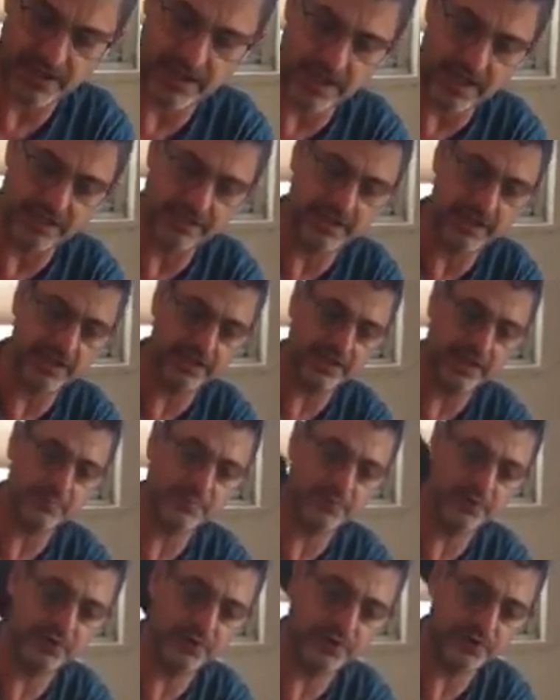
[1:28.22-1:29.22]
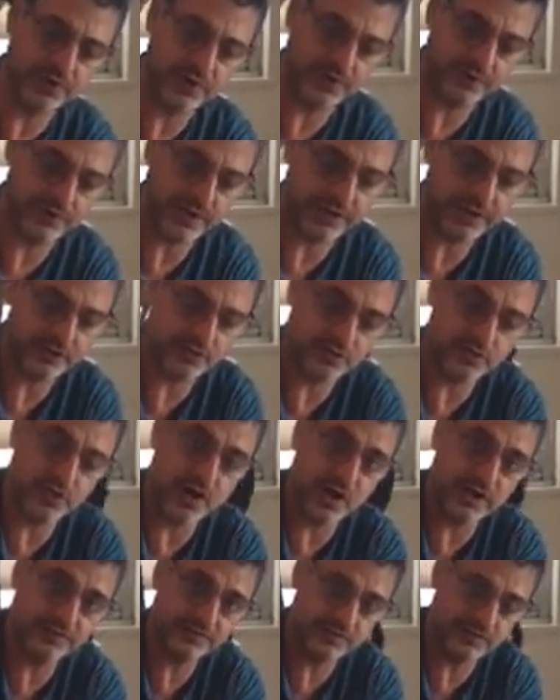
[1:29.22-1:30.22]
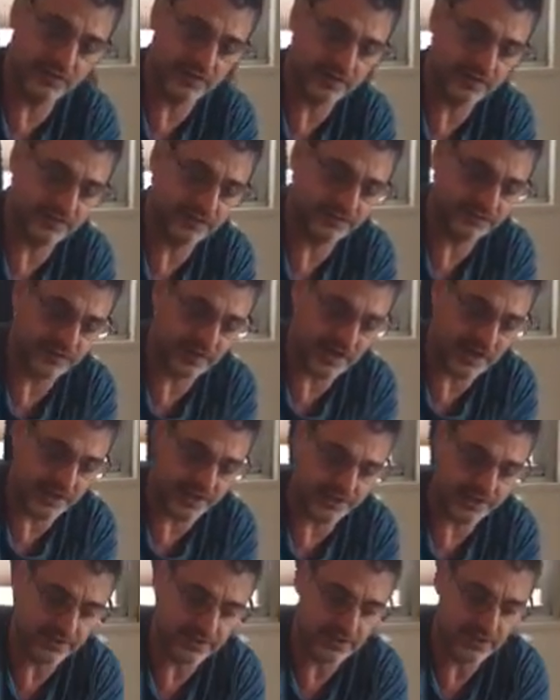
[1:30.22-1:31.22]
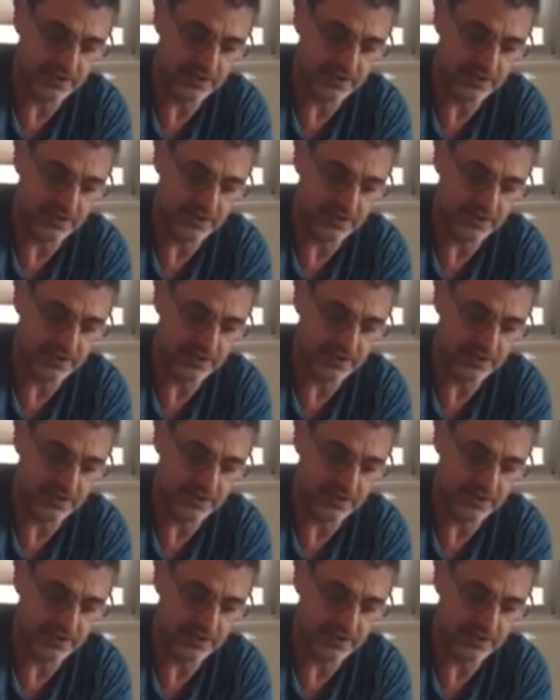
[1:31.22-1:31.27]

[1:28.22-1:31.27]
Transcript: and then I cross the other side